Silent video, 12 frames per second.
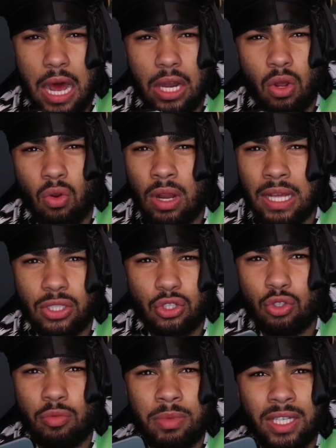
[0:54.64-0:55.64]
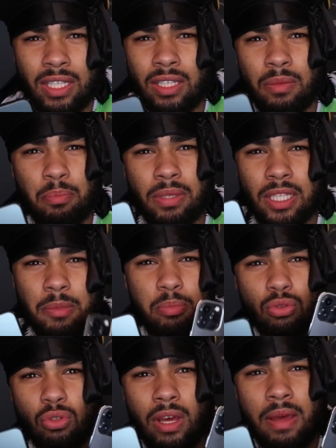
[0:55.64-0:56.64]
I don't like too many
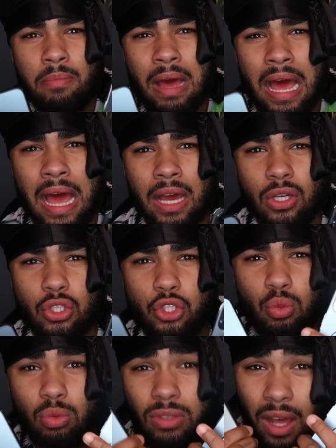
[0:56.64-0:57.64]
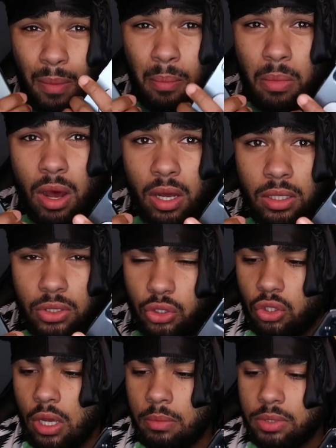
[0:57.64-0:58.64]
people knowing my actual number.
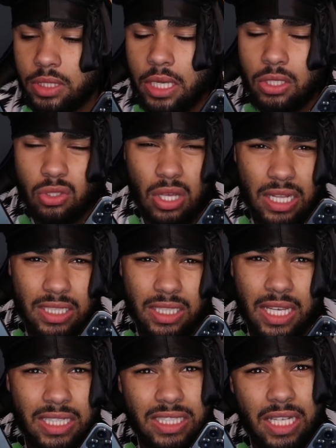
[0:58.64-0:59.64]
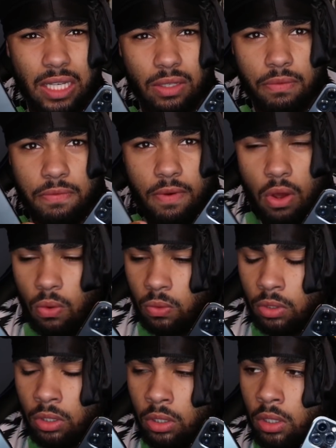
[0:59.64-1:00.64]
You know what I'm saying? So I had to get a second
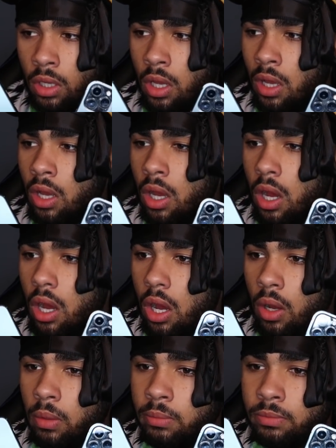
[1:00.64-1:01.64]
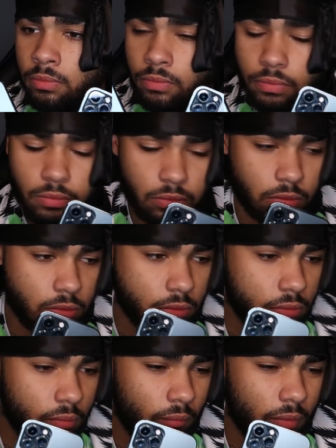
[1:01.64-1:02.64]
phone. And
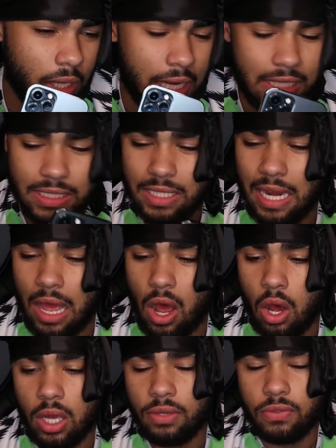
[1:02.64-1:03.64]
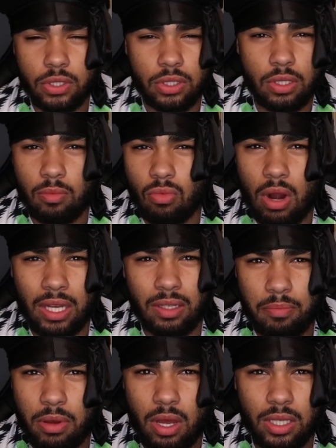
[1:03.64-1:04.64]
it's like, oh, some
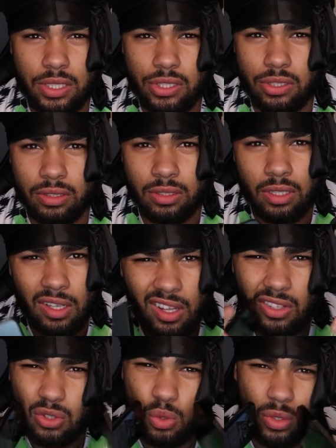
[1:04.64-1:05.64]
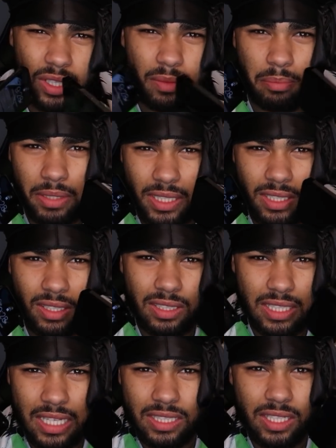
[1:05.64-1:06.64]
random person talking
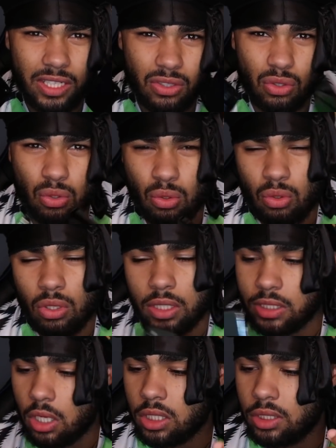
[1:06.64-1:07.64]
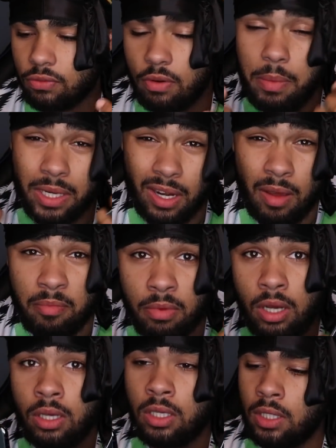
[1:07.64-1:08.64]
business, as they do, is asking for my
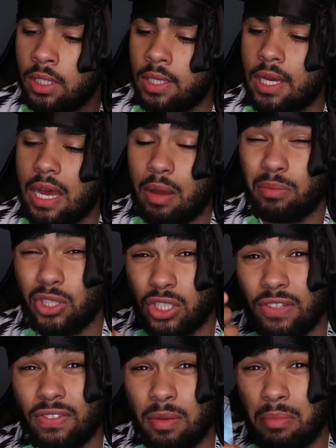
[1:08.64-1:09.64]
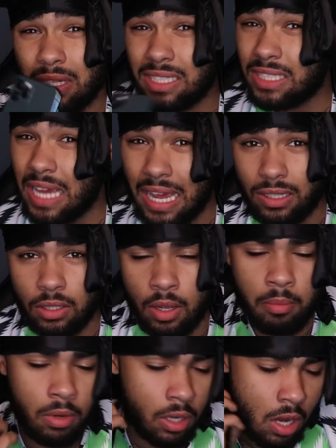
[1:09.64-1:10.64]
number, I'm gonna just give them my side
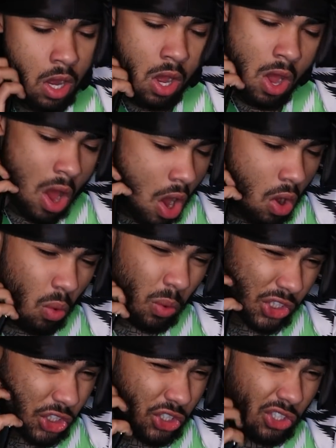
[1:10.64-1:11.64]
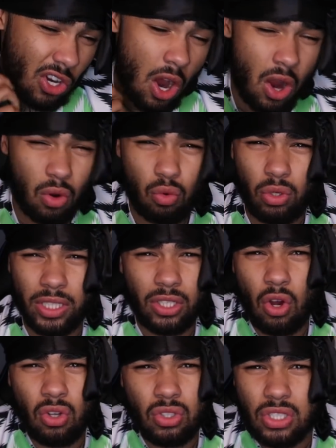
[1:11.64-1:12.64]
number, which you can't really
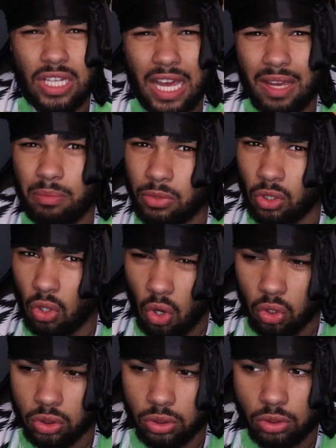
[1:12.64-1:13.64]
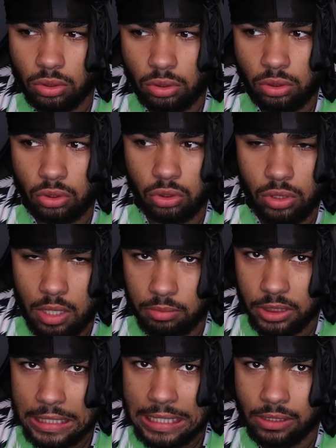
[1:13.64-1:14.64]
contact me on. You know what
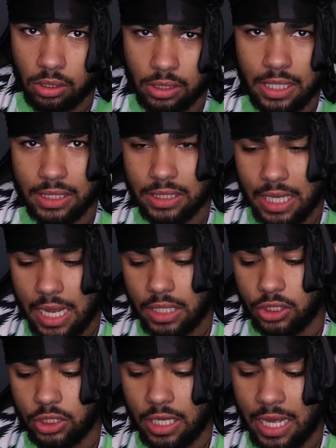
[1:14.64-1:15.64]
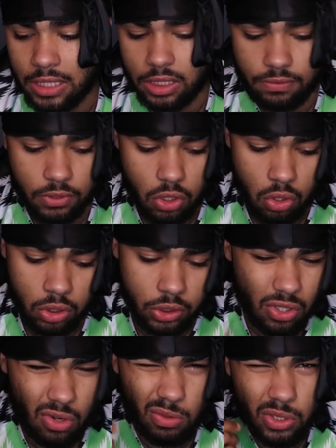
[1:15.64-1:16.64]
I'm saying? Unless I actually actively go on it,
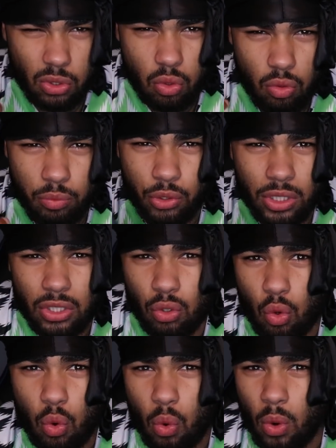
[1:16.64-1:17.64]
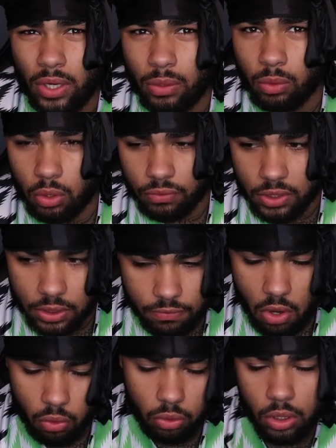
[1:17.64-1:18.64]
you can't really call me on. I don't call anyone off this
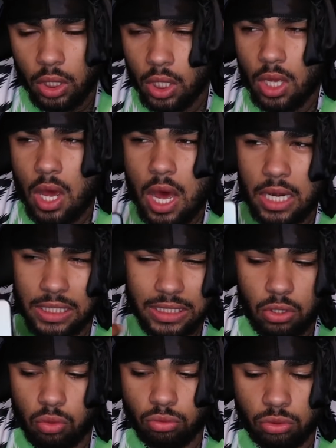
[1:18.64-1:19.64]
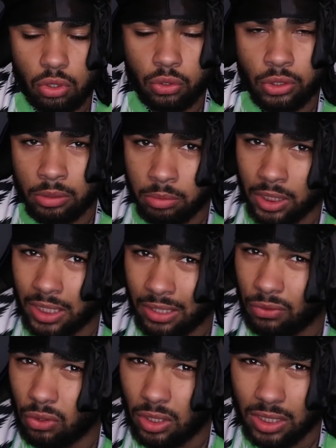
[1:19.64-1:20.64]
phone unless I don't know you. I'm gonna
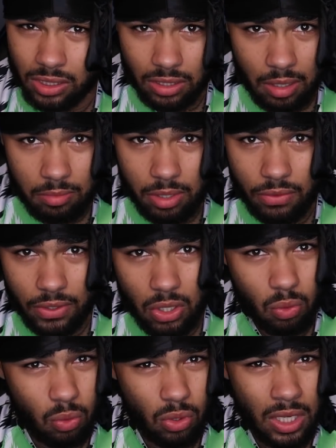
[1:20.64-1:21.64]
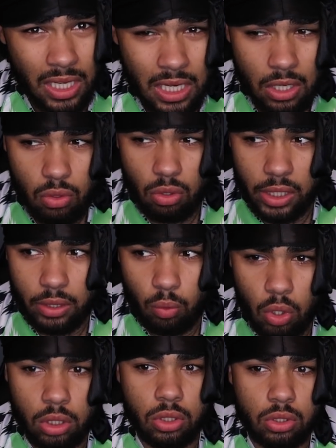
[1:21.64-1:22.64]
give you this number. If I don't really
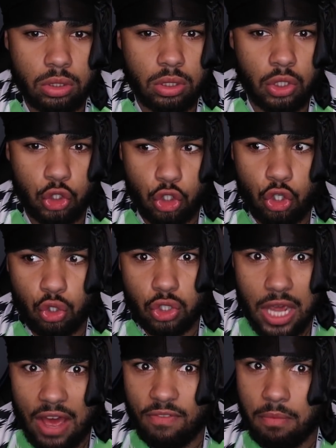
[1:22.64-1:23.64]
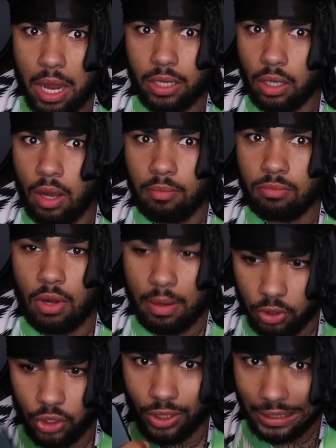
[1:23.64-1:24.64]
want you to have my number,
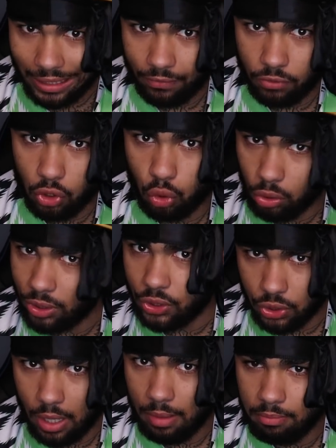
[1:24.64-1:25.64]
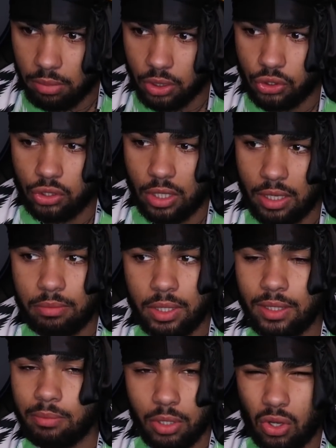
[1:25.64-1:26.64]
I'm gonna give you this number. Do you know what I
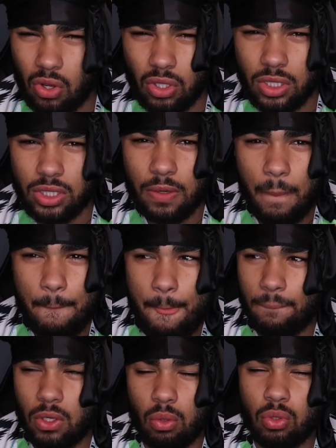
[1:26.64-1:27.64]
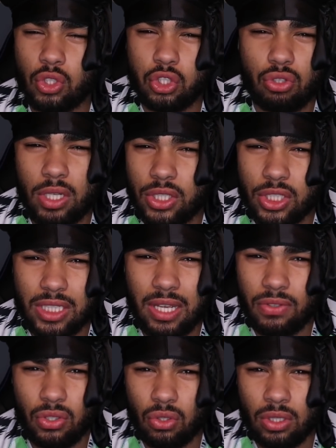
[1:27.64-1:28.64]
mean? Because you don't want strangers
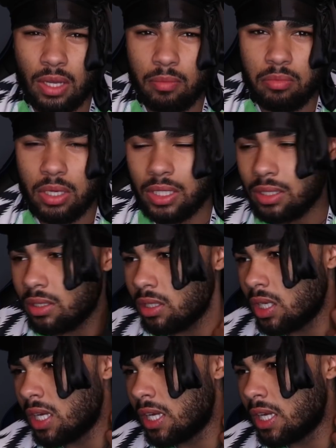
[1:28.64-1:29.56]
having your number. And